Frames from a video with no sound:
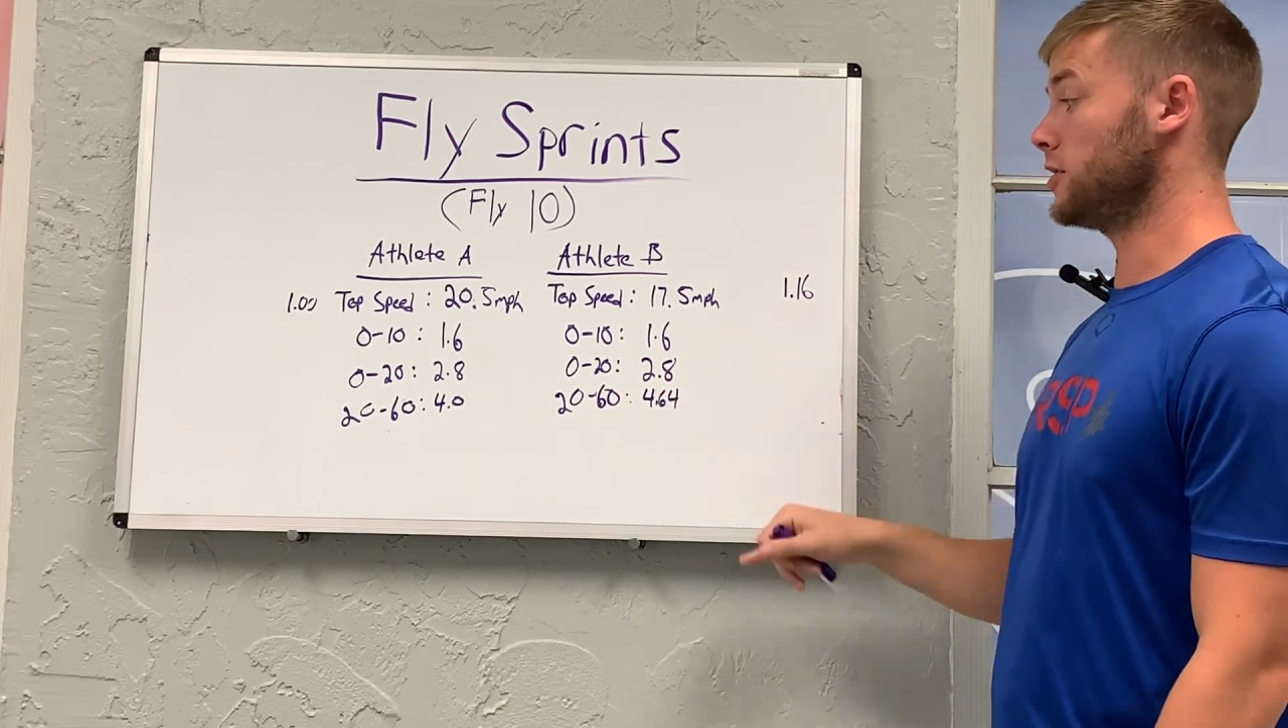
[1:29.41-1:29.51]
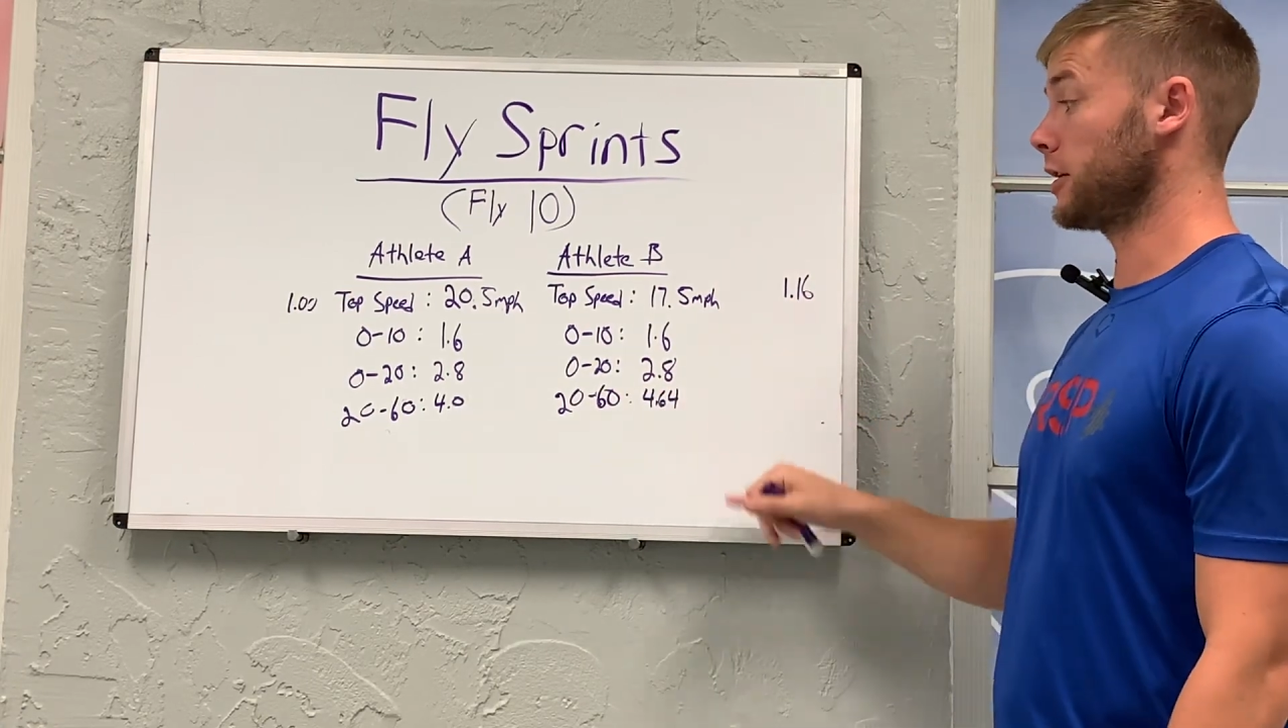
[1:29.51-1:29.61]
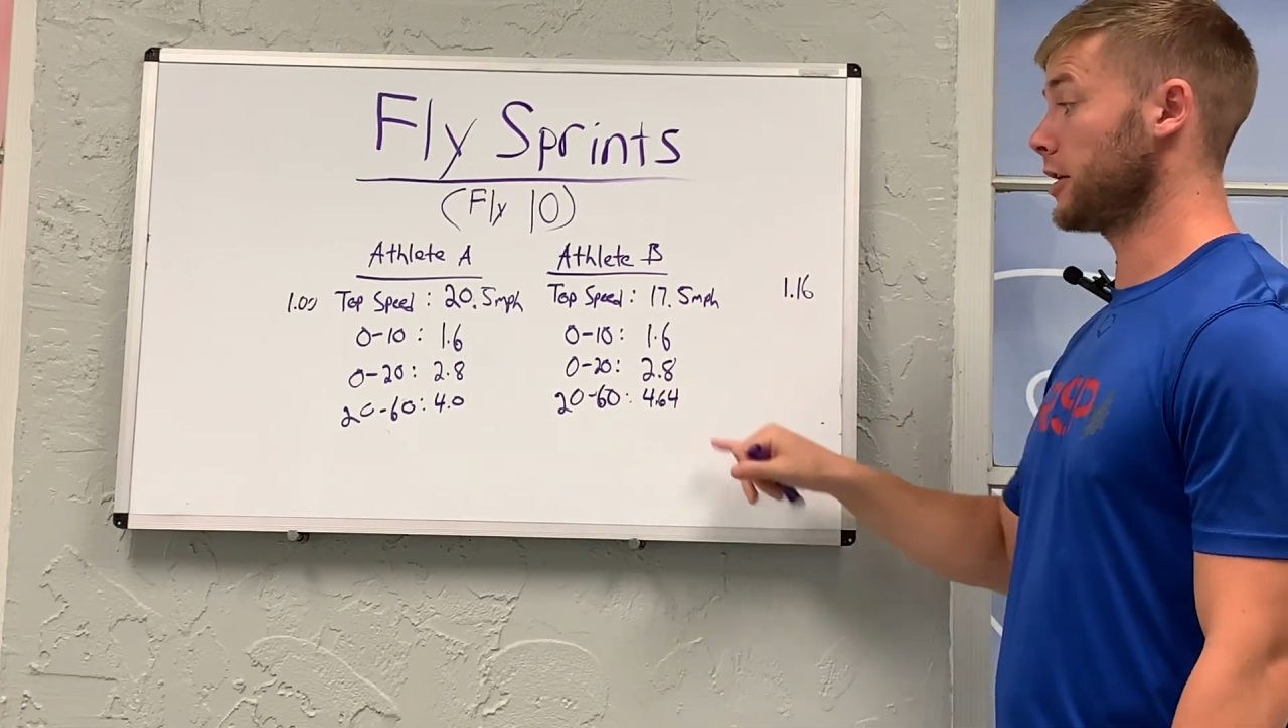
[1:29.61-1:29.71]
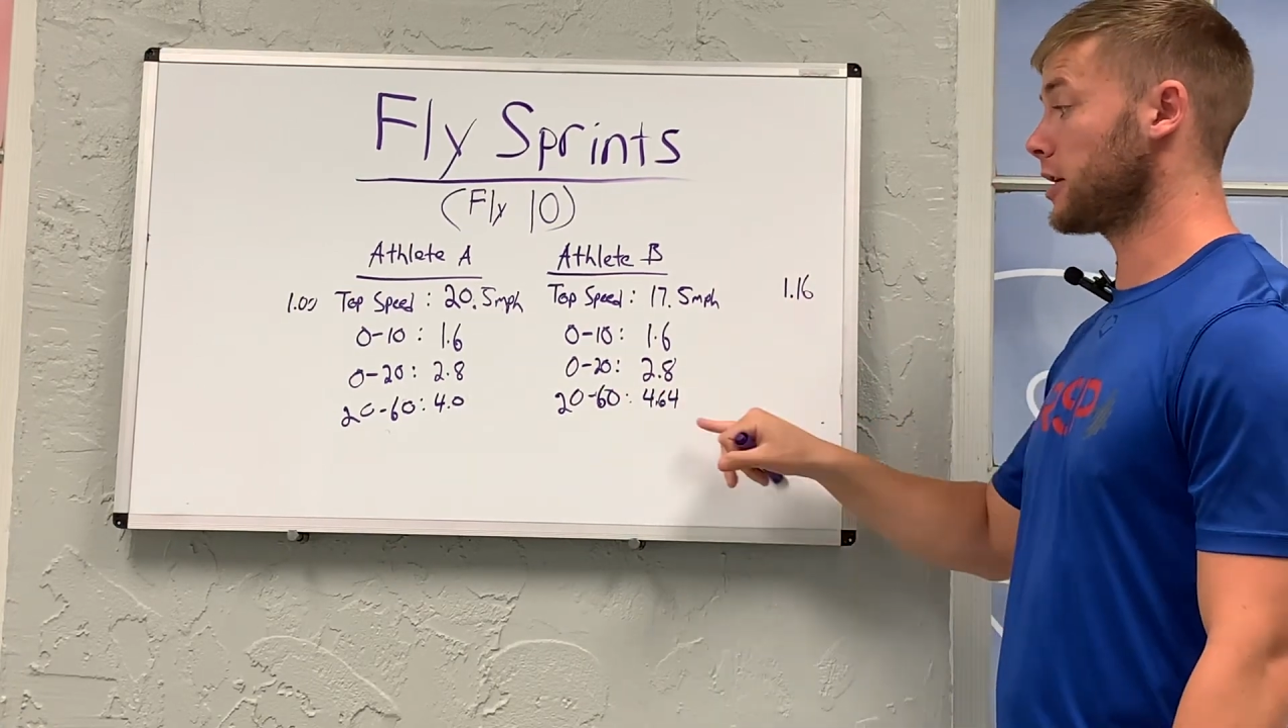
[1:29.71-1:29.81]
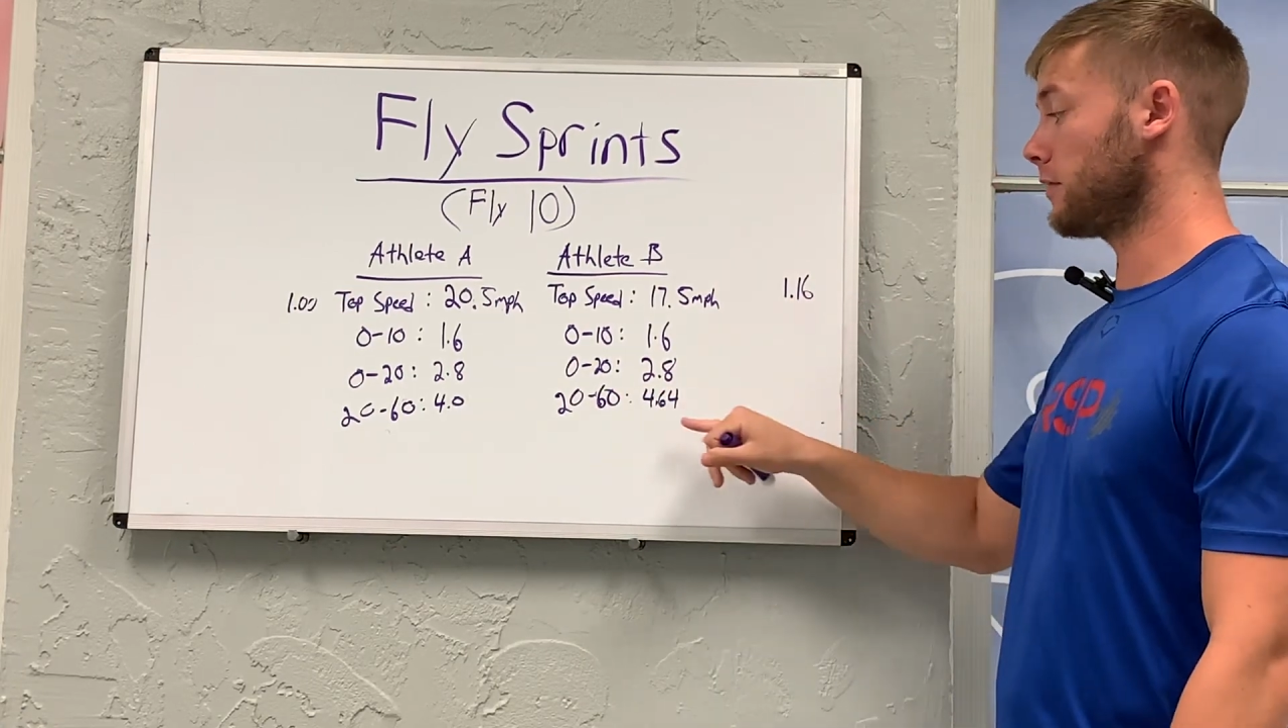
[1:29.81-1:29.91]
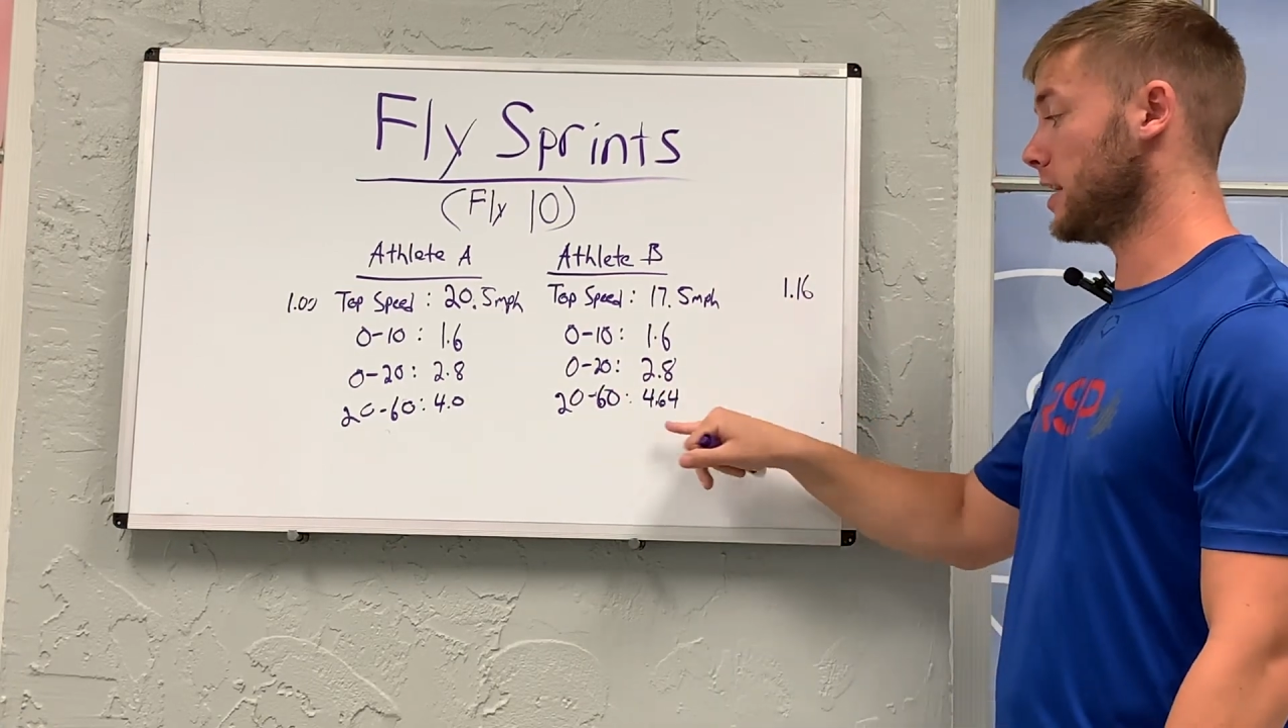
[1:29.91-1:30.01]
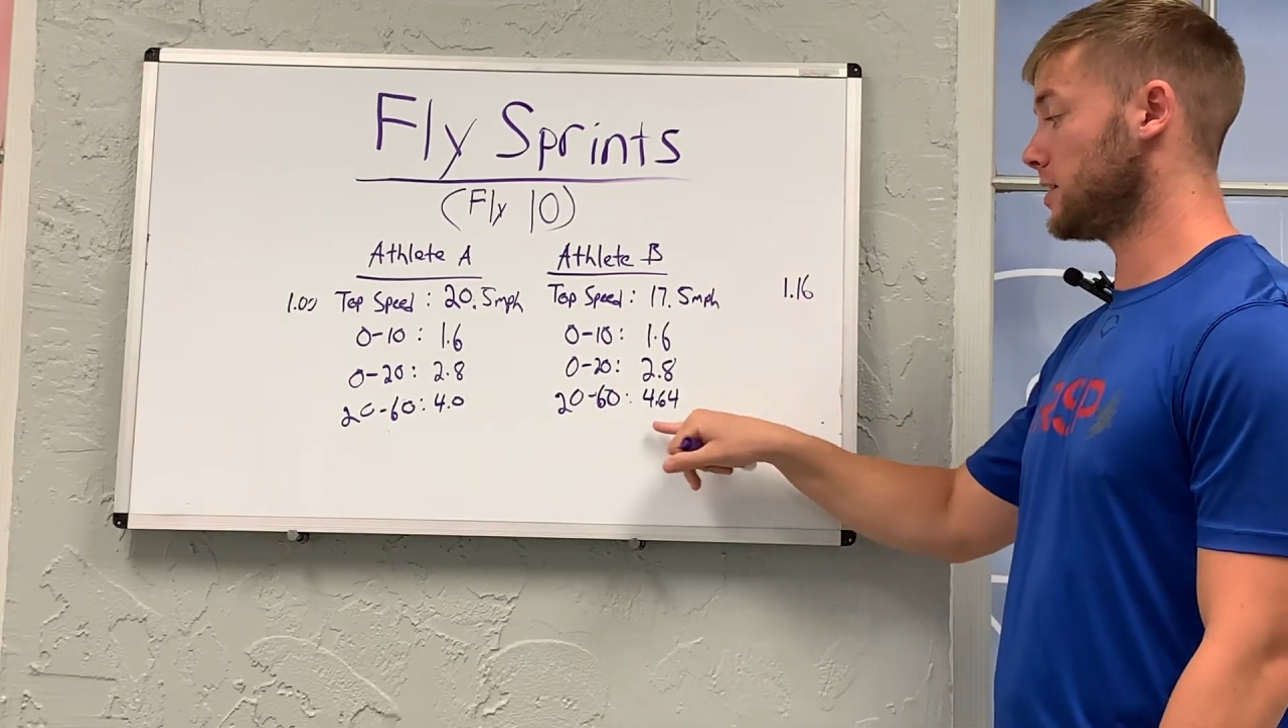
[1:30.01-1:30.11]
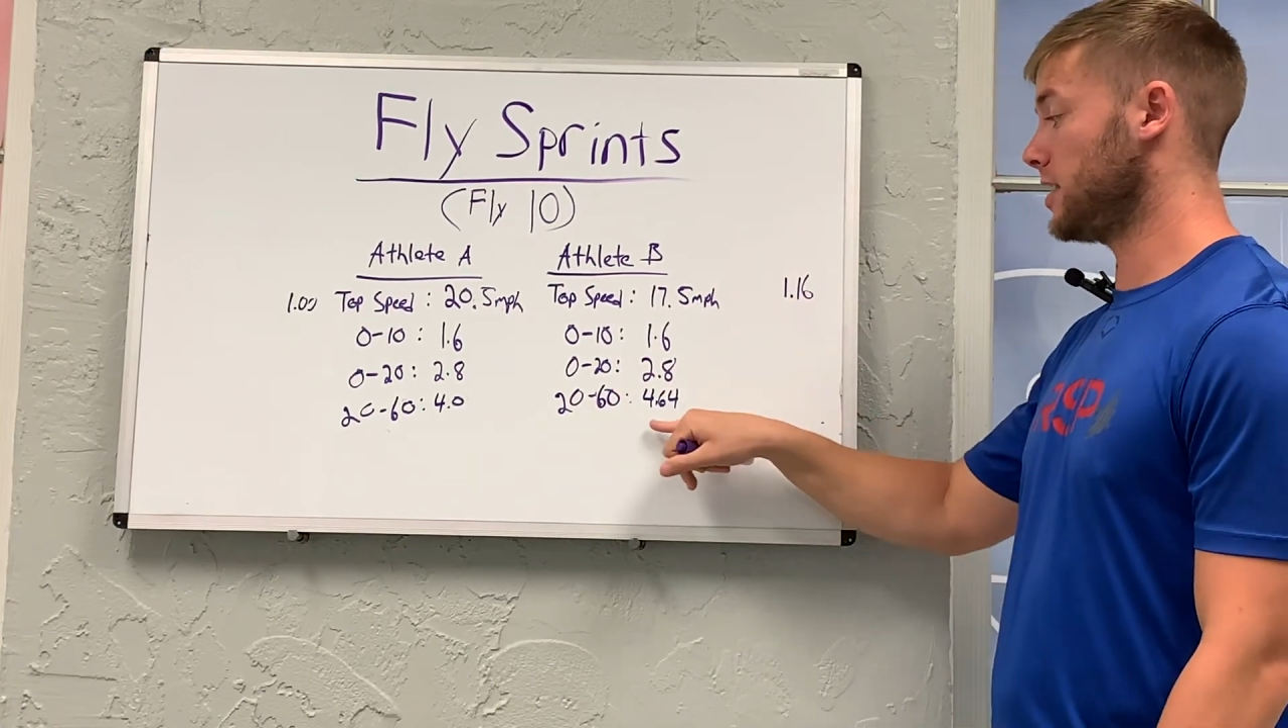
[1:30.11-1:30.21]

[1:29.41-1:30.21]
they're going to cover that